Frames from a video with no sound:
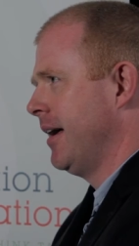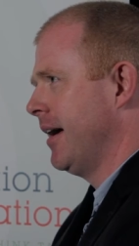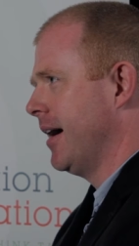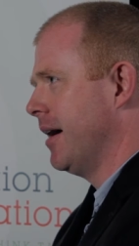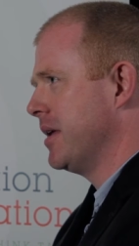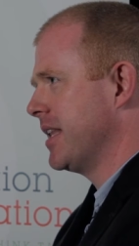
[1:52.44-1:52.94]

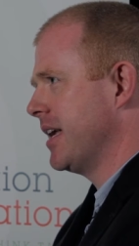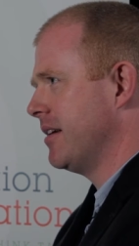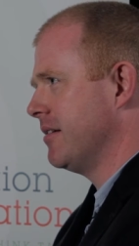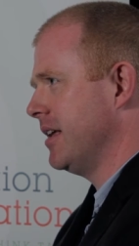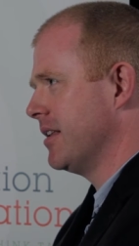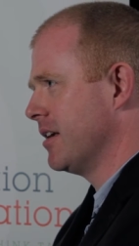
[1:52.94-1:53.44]
Um, and
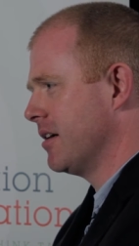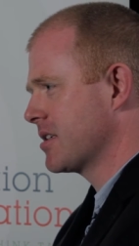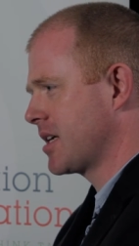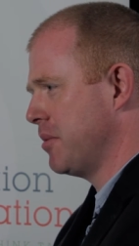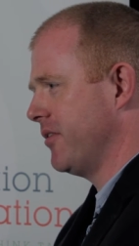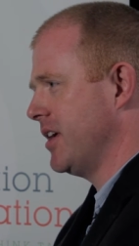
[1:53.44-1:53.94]
then in the last
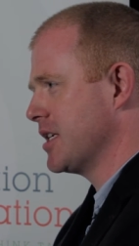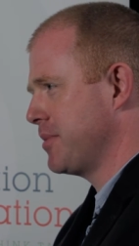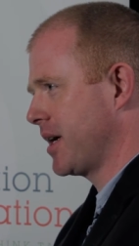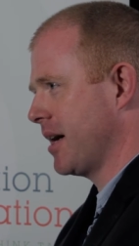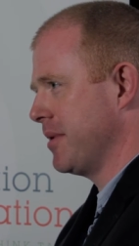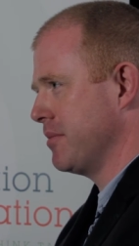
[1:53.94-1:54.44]
couple of years,
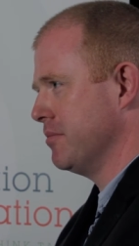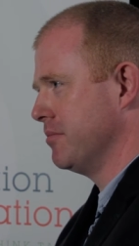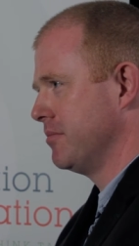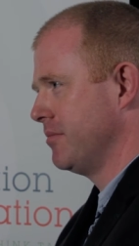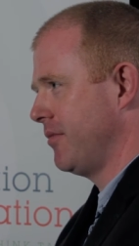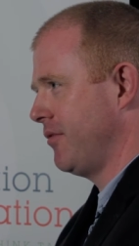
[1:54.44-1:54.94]
becoming
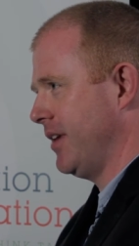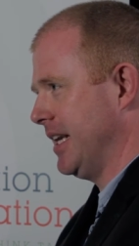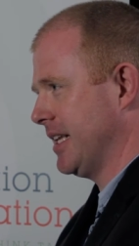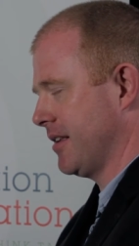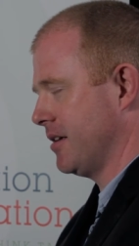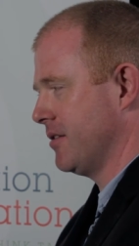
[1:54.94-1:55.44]

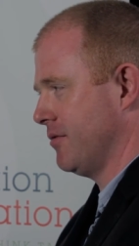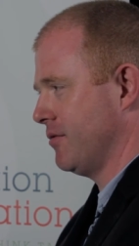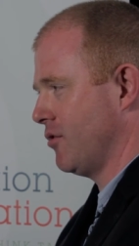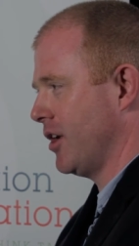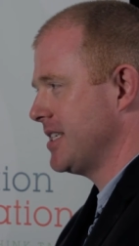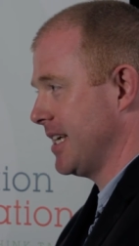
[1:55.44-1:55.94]
feeling that
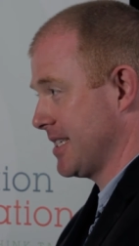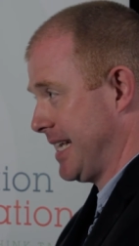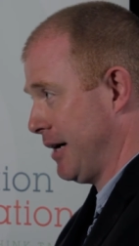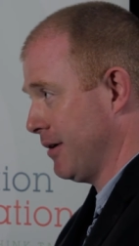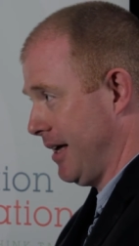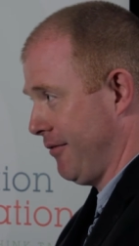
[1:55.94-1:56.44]
writing is an
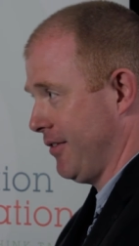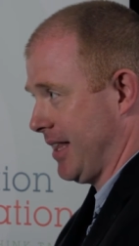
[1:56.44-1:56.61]
outlet for